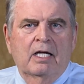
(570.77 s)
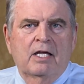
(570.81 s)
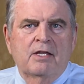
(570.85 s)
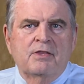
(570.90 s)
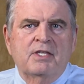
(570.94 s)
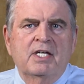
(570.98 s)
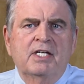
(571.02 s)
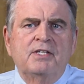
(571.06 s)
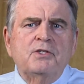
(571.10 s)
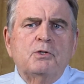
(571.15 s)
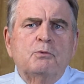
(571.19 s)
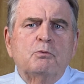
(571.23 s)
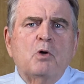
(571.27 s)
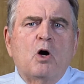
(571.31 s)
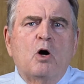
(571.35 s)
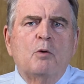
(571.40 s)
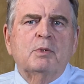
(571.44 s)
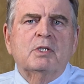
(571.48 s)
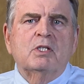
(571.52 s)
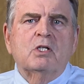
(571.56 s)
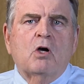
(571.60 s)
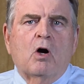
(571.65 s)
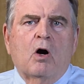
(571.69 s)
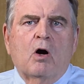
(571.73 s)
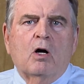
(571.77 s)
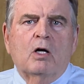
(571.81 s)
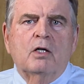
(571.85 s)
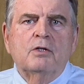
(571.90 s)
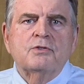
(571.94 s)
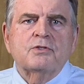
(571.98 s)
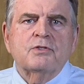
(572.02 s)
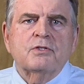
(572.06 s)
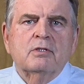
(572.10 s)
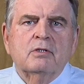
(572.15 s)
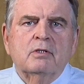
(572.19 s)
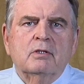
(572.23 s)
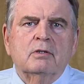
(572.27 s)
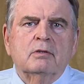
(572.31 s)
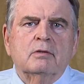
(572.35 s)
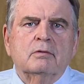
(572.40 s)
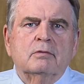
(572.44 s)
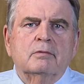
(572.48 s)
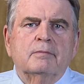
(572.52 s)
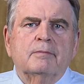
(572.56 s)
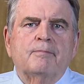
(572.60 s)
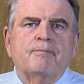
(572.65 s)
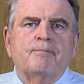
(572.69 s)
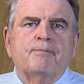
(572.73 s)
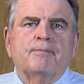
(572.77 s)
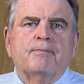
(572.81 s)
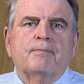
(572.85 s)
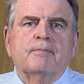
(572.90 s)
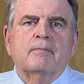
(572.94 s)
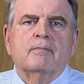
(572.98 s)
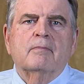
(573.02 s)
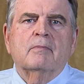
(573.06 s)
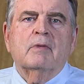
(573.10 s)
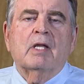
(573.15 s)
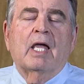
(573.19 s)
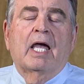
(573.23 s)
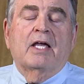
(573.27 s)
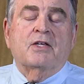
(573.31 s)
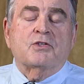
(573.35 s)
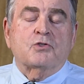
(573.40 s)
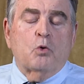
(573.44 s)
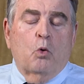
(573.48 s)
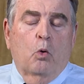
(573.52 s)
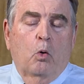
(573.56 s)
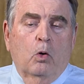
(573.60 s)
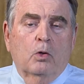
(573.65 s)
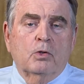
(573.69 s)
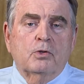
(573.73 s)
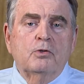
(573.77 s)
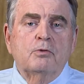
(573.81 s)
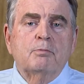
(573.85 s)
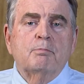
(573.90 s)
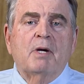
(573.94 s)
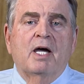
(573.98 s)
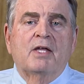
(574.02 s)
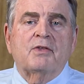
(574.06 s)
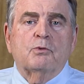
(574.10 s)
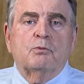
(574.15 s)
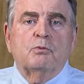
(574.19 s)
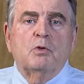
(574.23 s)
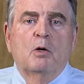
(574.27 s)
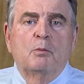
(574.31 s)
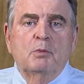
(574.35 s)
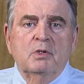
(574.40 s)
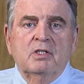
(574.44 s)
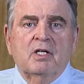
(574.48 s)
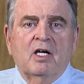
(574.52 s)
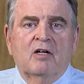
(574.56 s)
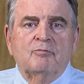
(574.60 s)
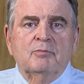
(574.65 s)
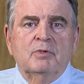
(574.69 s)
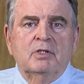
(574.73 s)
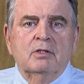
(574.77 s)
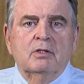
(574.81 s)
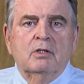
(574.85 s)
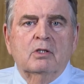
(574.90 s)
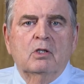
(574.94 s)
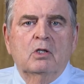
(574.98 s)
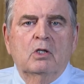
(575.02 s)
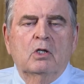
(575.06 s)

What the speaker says: Then the Roman guards, as ordered by the Roman government,